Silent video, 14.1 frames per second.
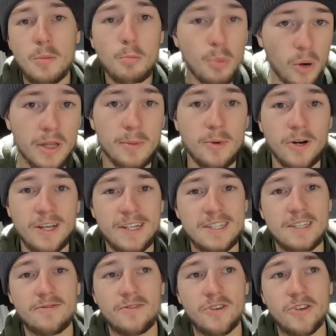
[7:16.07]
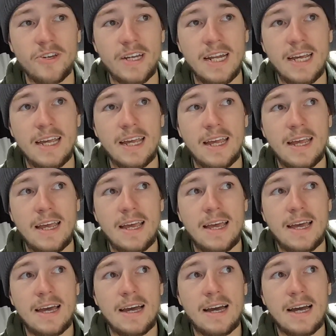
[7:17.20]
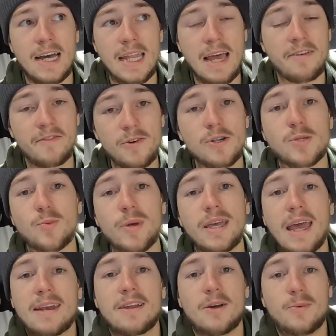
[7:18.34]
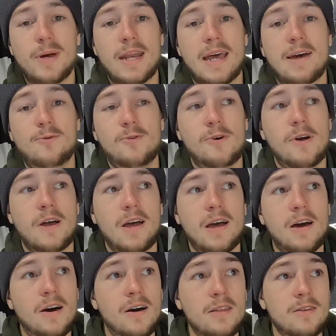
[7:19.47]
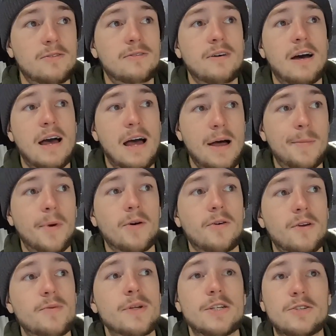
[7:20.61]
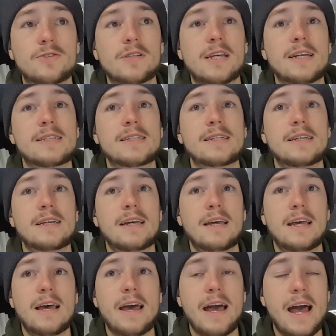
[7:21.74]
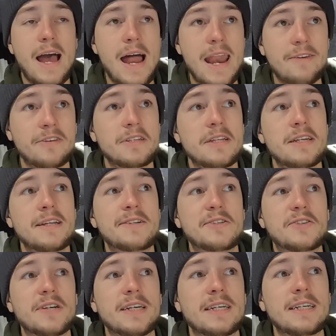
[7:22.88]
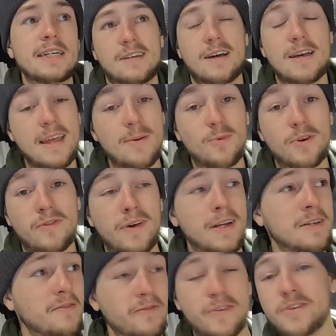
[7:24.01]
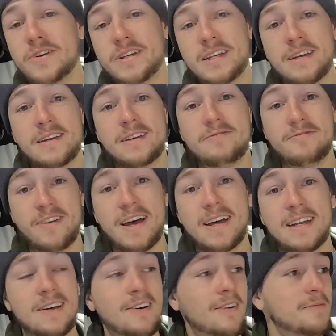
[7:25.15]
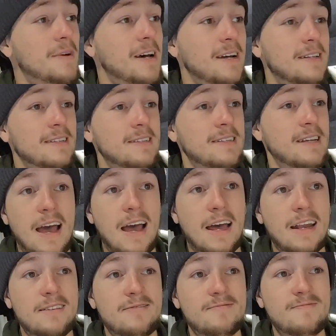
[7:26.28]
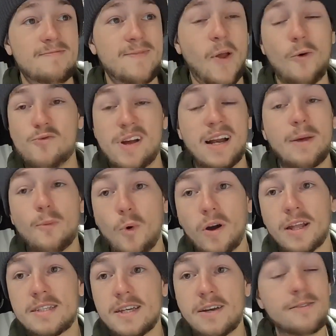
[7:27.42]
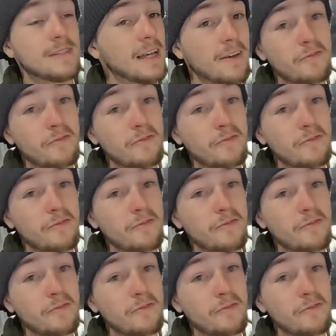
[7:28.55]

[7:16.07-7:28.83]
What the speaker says: putting the money into converting it. And that first weekend I went out, I thought, am I going to enjoy this? And if I didn't enjoy it, I then would have had a converted van on my hands and not really wanted to use it.